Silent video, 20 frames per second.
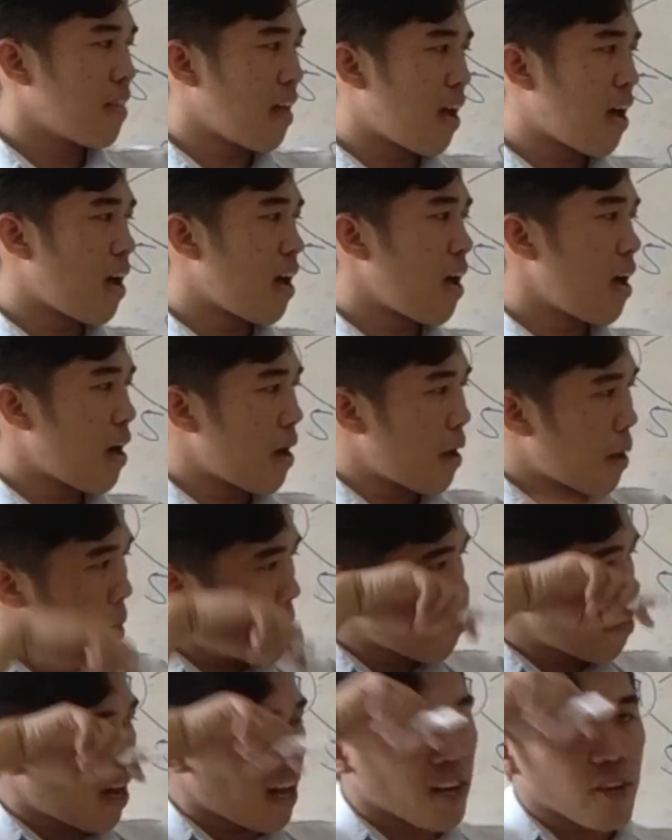the
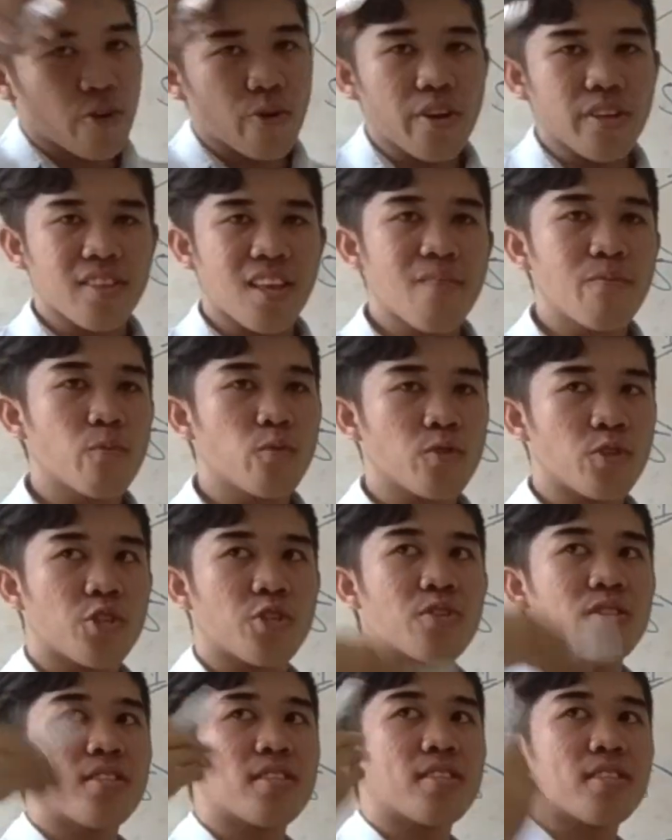algorithm
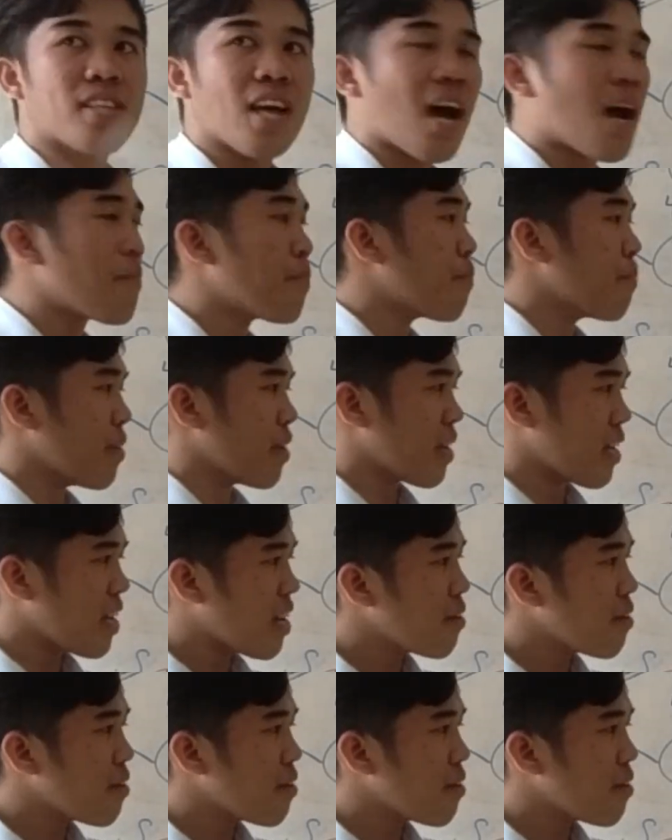should stop